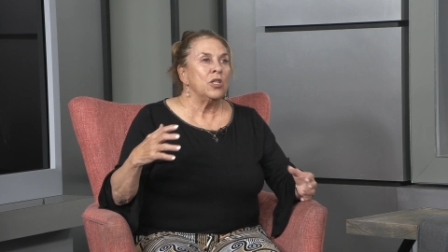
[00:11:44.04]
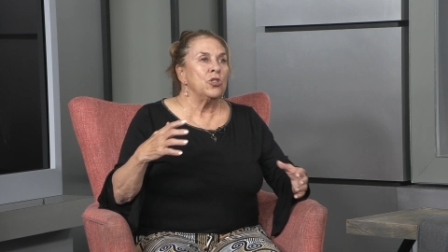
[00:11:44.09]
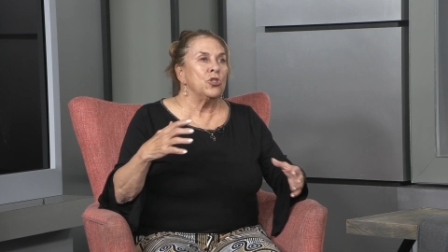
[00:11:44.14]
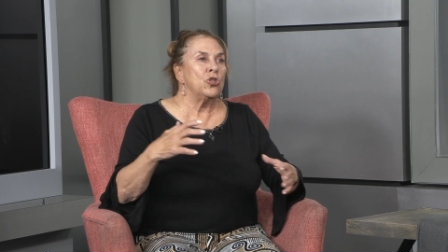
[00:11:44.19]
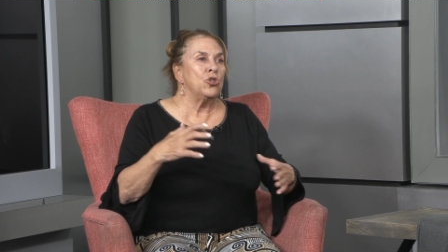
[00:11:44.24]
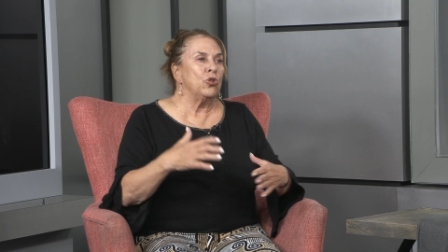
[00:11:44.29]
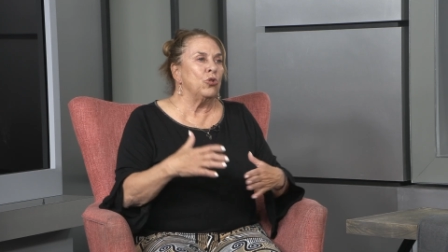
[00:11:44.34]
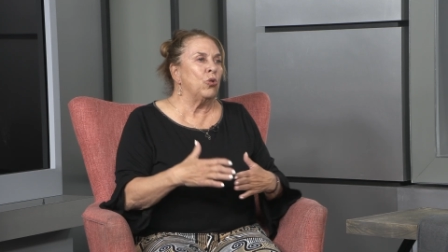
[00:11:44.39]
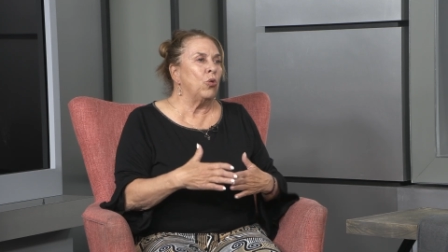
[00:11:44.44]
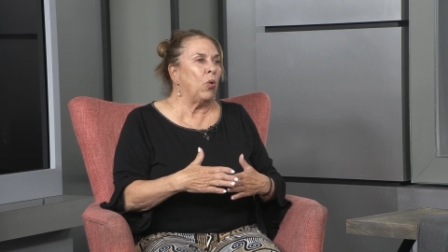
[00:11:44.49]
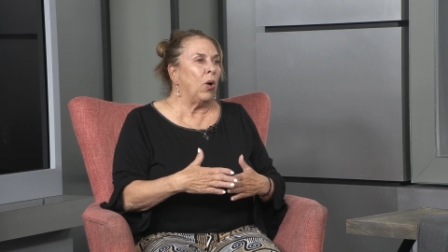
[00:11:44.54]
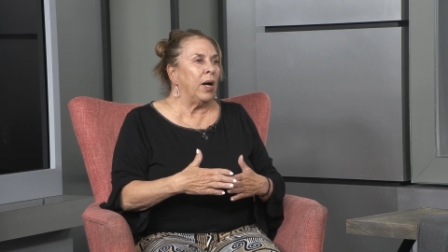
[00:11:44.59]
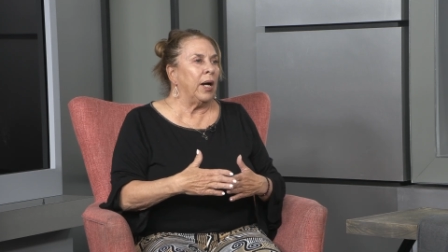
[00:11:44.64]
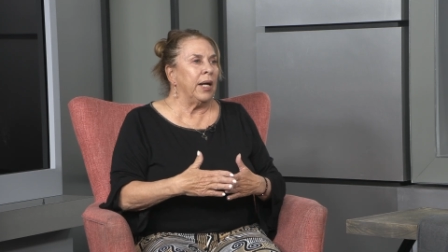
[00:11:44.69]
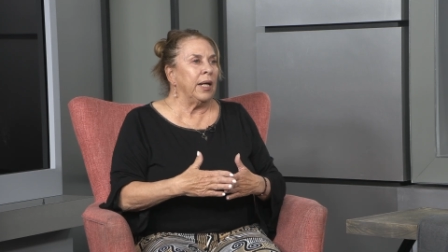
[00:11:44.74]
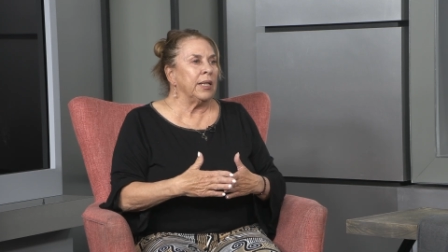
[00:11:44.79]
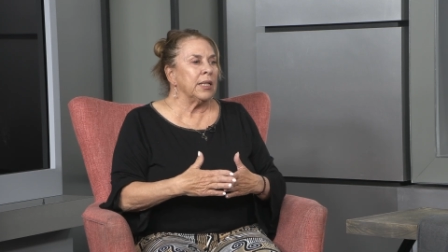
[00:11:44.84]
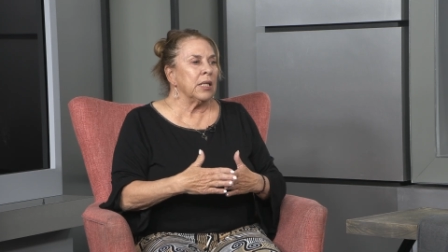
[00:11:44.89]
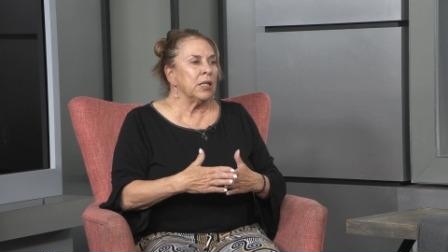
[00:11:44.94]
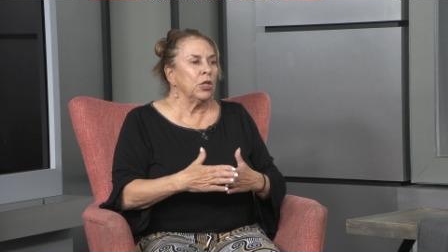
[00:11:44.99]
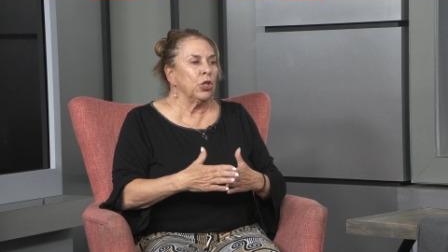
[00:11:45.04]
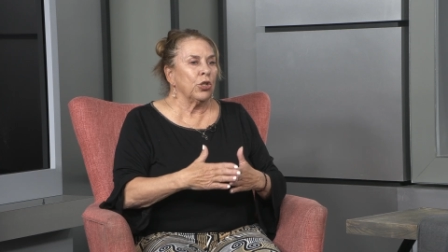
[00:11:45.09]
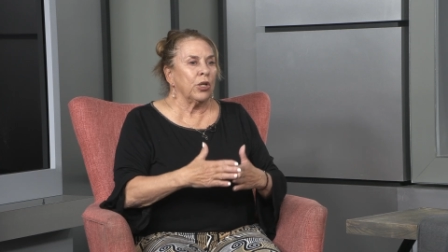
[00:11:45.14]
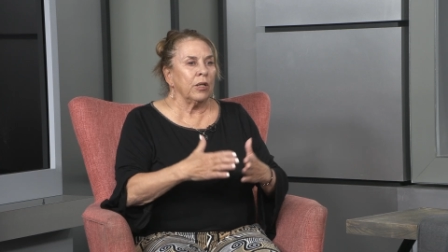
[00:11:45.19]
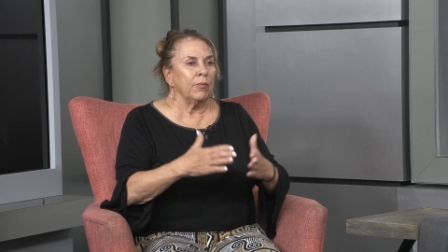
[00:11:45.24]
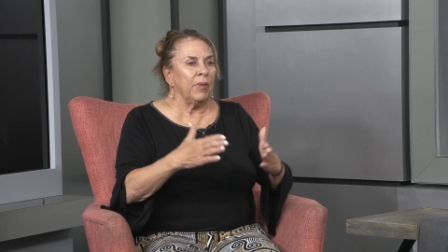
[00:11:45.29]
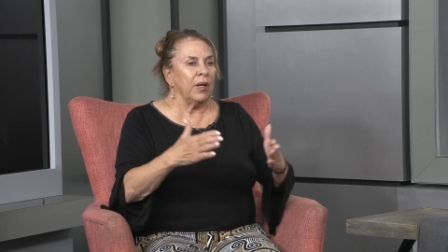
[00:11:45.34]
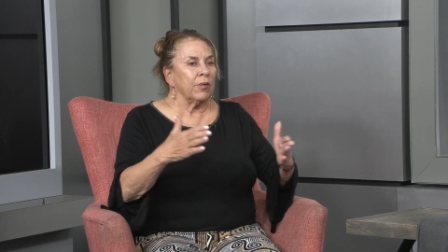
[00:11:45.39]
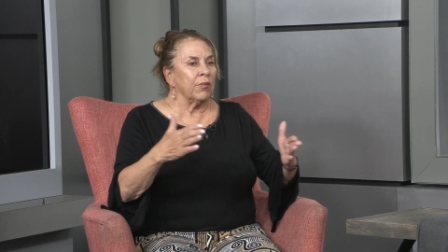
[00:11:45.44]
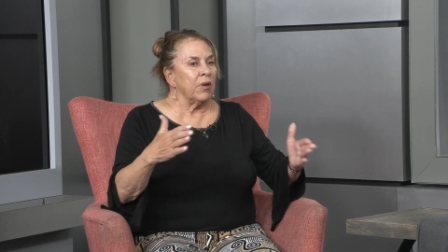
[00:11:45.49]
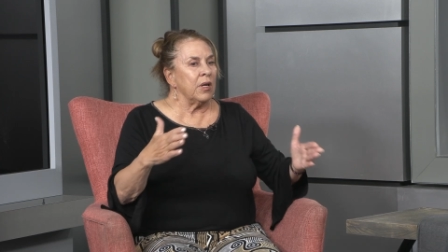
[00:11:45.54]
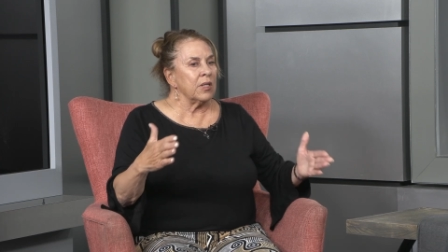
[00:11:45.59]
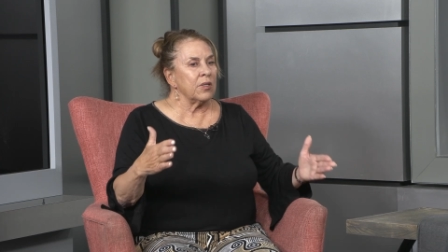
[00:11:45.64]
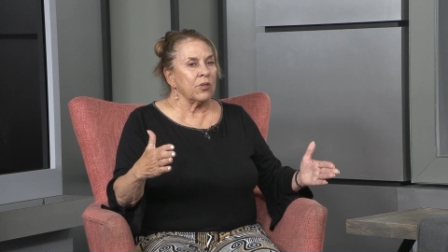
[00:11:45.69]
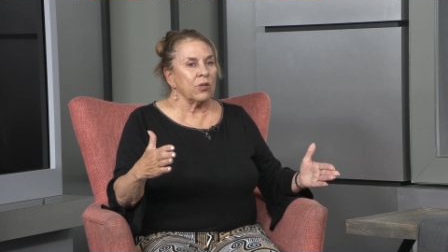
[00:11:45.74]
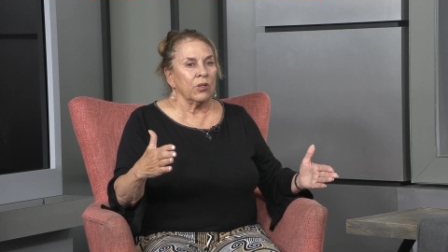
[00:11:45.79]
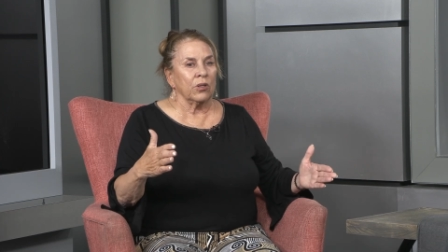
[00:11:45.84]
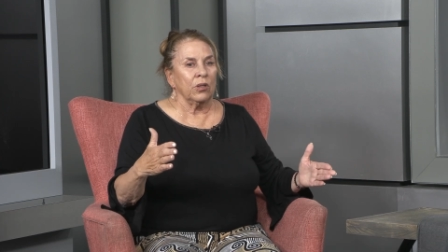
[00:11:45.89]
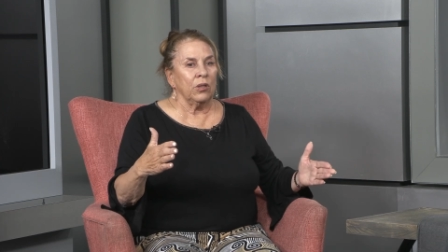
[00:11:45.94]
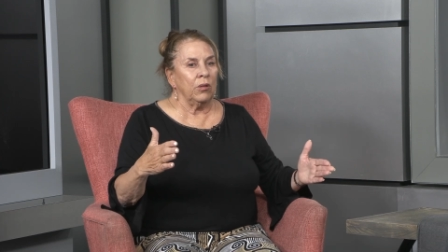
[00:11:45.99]
Do I look at my
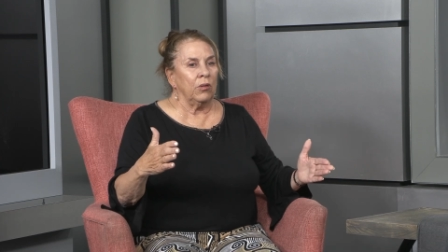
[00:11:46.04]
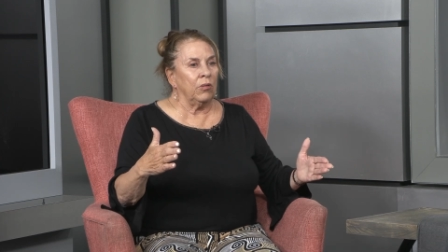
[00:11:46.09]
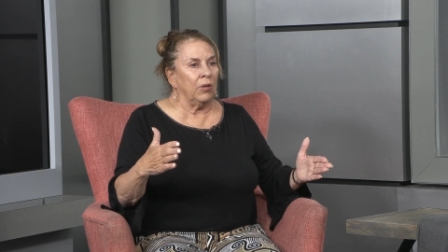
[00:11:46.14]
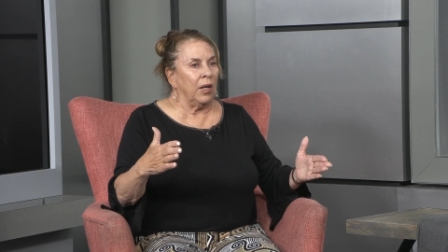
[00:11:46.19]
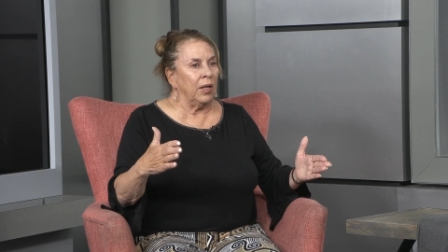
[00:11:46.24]
roster and go,